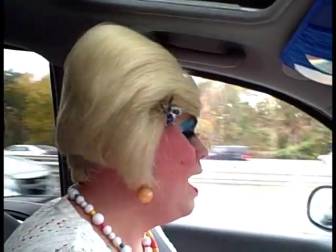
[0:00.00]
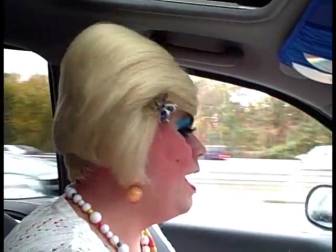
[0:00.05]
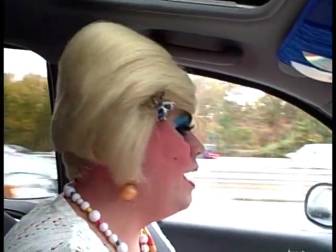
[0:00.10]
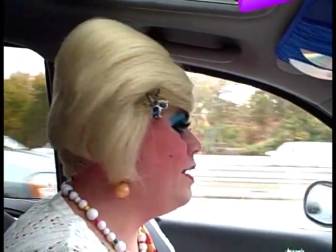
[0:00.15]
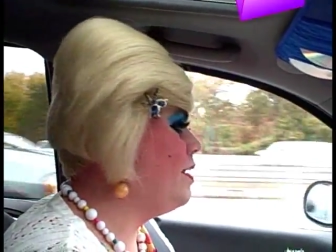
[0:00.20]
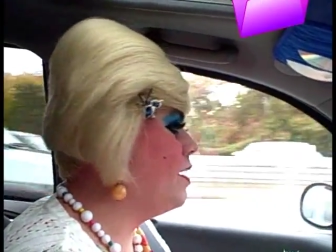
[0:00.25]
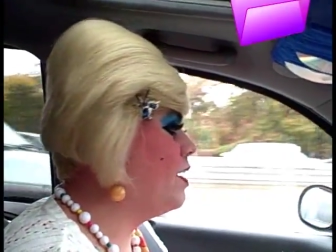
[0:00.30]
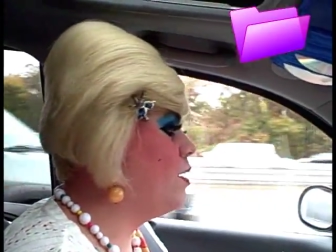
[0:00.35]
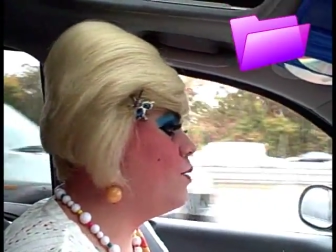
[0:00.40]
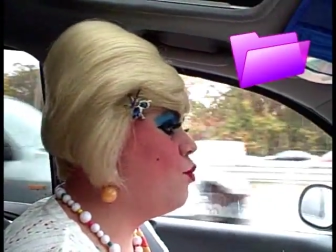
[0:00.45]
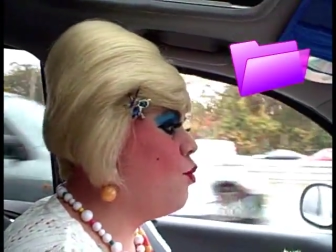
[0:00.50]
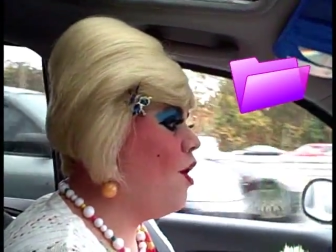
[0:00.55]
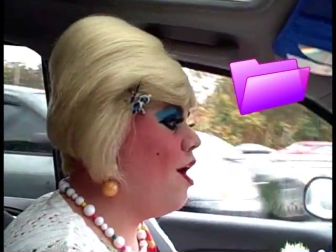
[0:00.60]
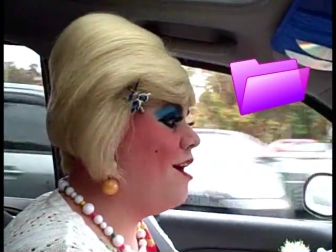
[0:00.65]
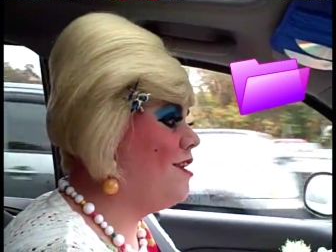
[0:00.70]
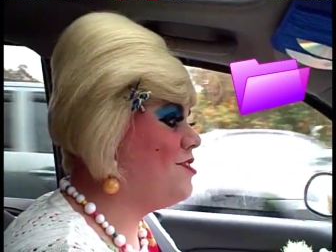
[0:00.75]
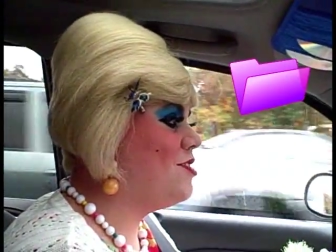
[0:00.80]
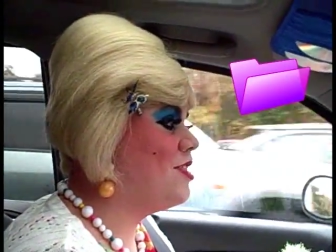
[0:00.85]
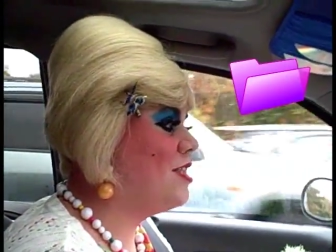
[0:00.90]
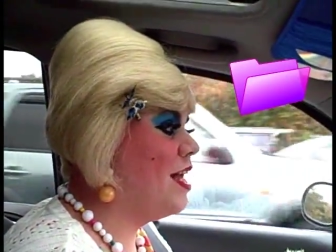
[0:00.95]
and you can
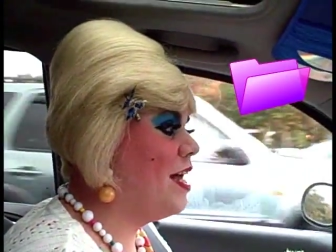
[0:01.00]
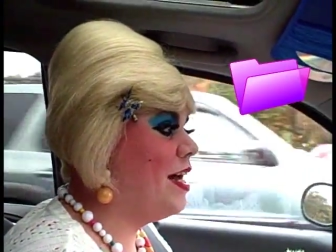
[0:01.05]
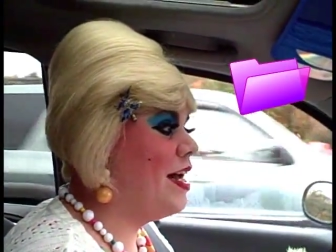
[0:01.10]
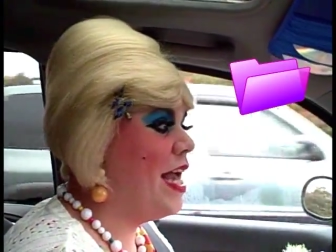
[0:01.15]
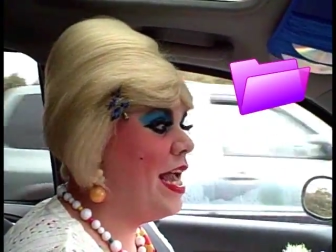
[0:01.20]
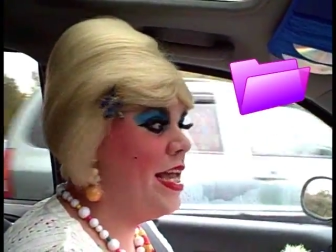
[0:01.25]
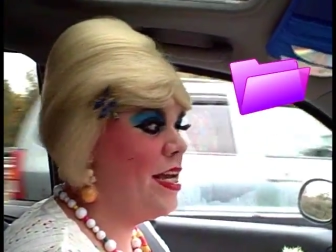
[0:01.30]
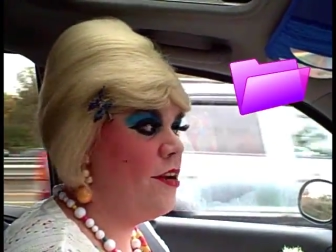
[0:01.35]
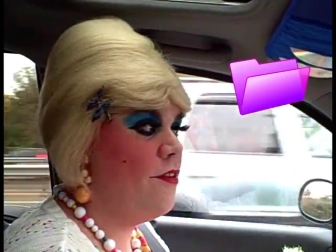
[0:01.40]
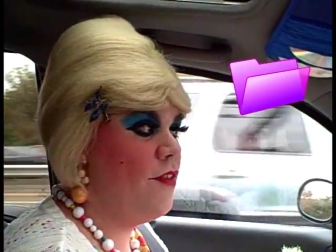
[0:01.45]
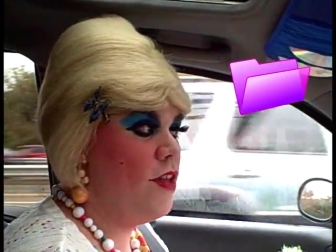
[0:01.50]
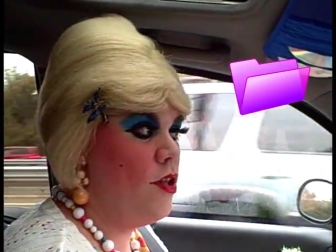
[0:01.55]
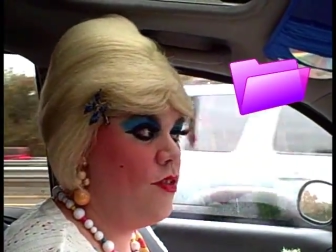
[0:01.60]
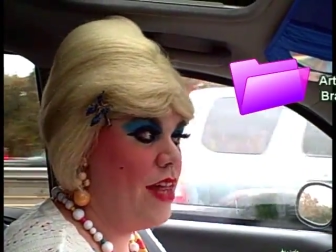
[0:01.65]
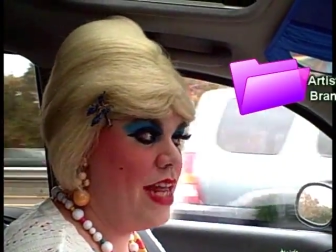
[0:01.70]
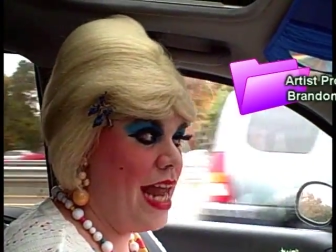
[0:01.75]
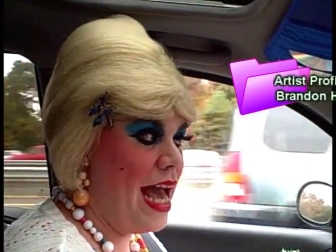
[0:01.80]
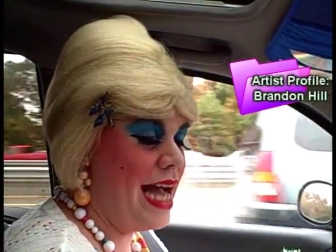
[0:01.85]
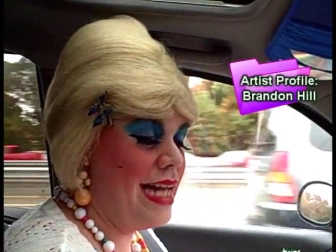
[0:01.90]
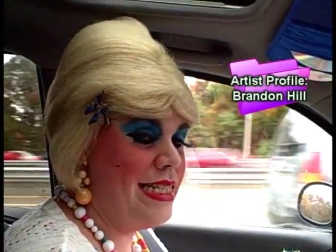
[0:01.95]
watch the
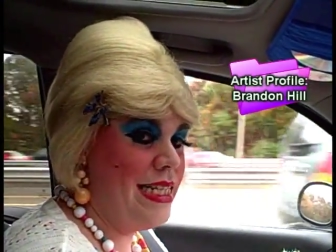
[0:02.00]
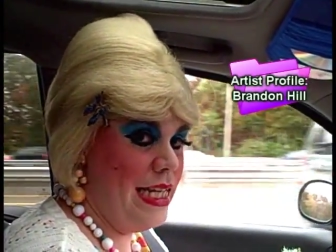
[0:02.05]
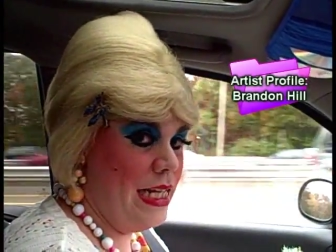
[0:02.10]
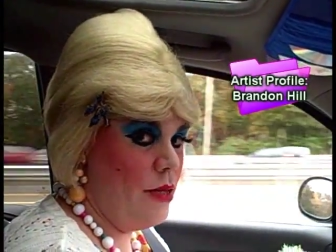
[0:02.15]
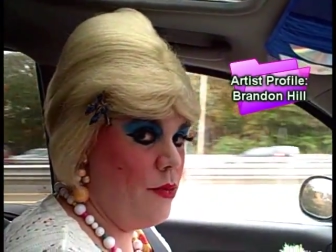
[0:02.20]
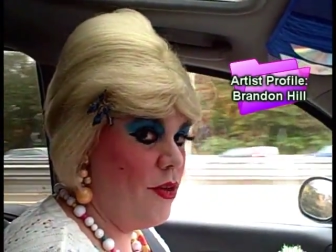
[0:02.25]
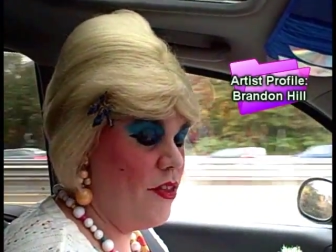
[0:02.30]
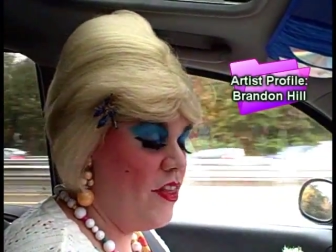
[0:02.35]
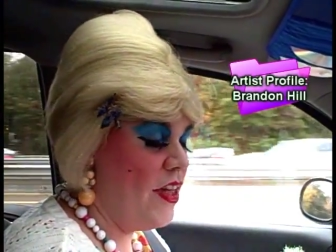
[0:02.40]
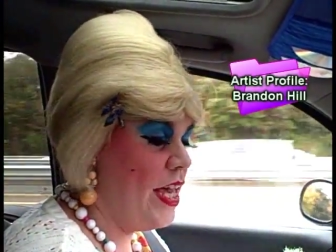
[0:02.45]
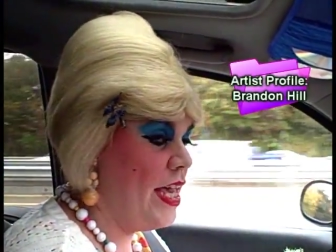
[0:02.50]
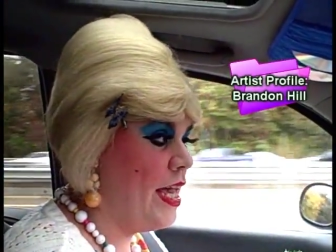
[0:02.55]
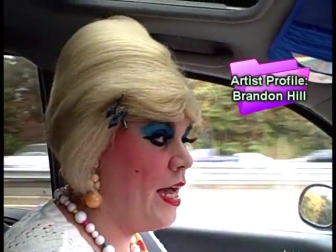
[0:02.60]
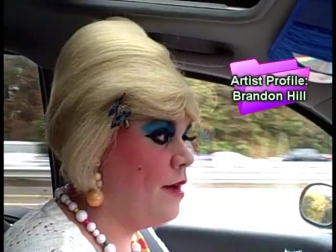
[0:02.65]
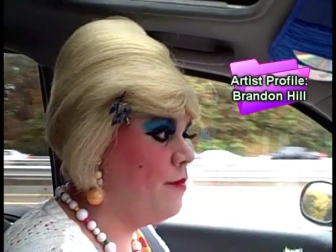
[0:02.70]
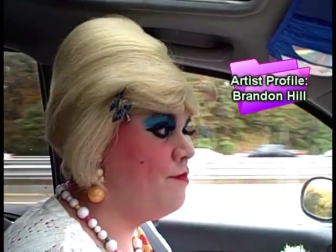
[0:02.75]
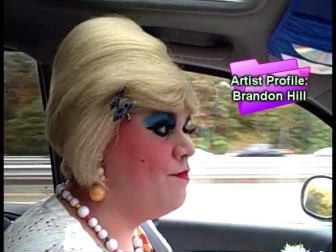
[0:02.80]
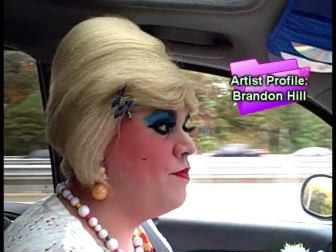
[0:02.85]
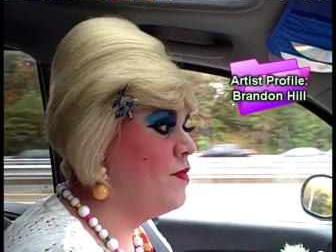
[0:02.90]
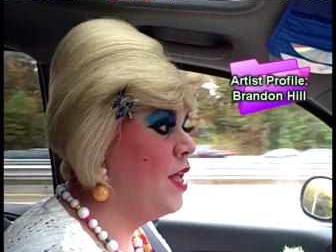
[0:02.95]
interview that I did with
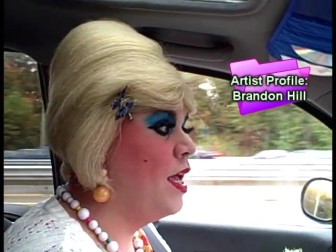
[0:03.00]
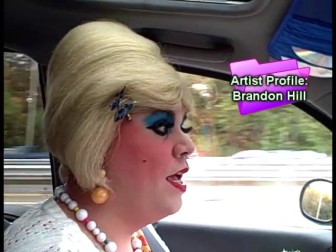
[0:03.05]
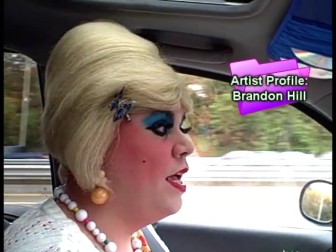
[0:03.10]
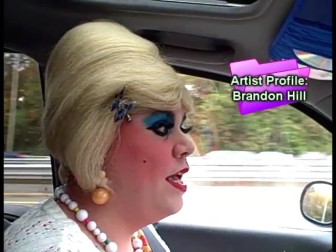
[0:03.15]
him.